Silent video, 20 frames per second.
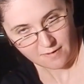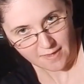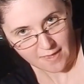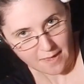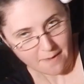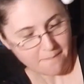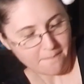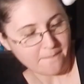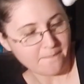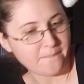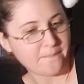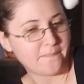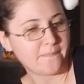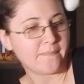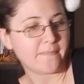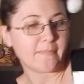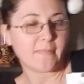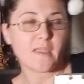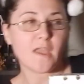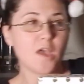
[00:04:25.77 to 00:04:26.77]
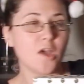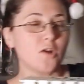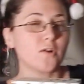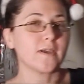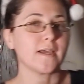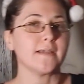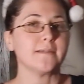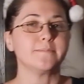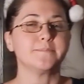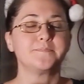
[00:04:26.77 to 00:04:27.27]
Yeah.
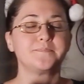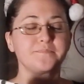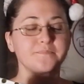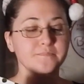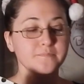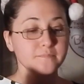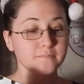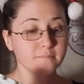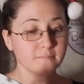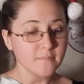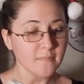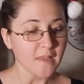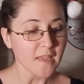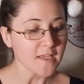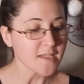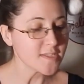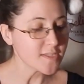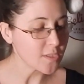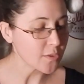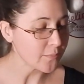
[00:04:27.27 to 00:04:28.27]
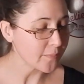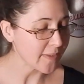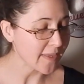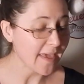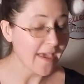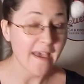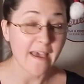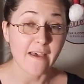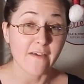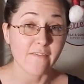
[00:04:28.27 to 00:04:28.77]
Okay. So we
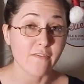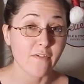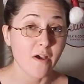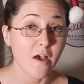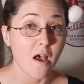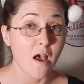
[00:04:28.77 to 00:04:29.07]
have